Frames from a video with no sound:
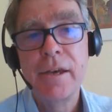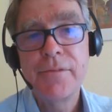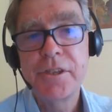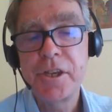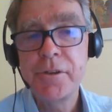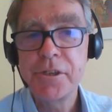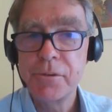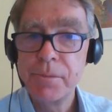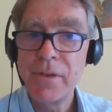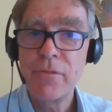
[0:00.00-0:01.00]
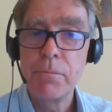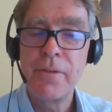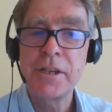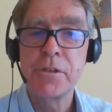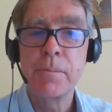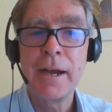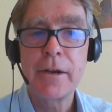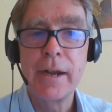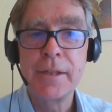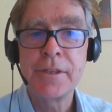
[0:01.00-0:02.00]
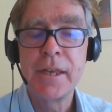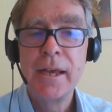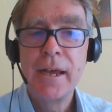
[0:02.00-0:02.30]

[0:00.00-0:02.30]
for students from different professional backgrounds.